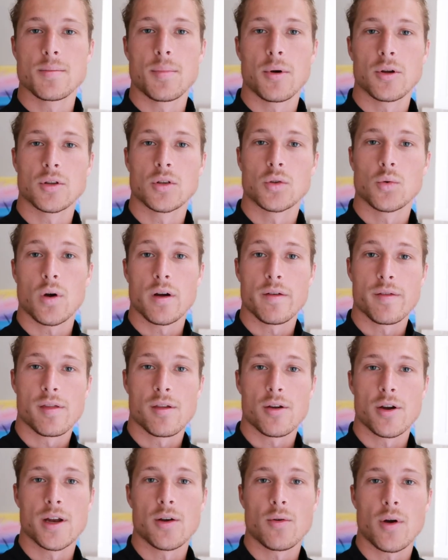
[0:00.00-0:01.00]
It's about
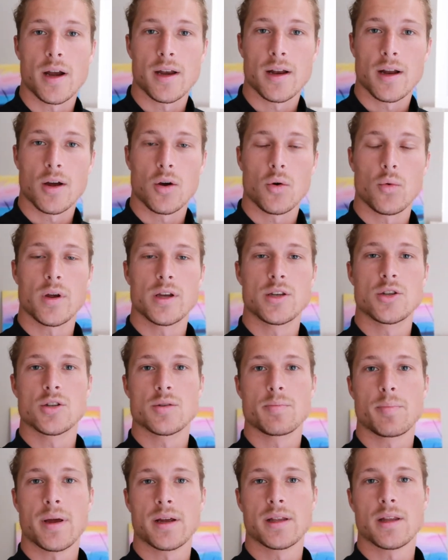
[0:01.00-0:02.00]
12.30 right now. We
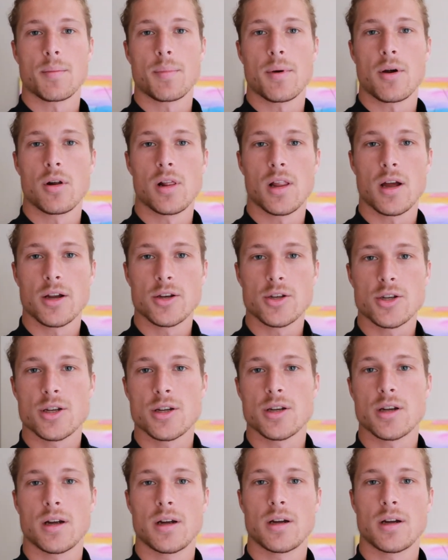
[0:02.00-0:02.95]
just picked up our lunch.